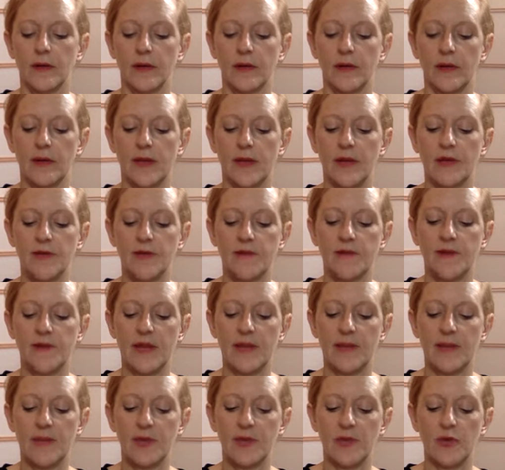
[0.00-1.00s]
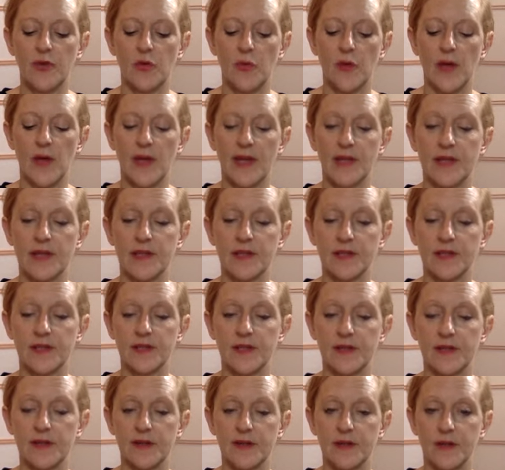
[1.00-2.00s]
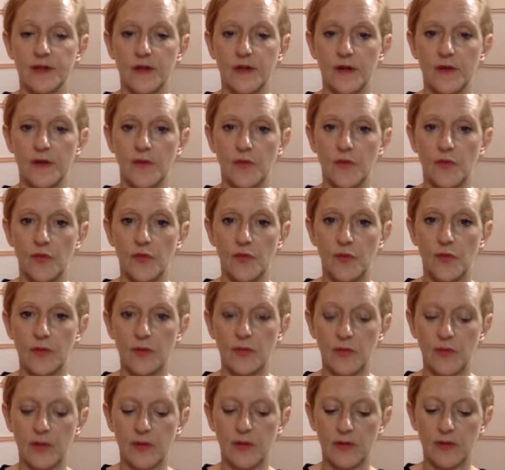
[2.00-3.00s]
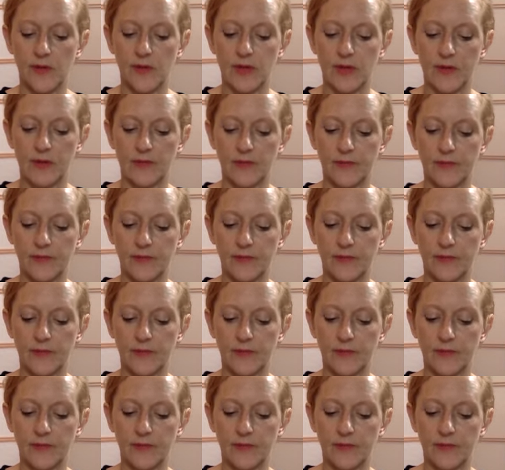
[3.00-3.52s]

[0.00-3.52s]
Now develop your awareness of the room you're in.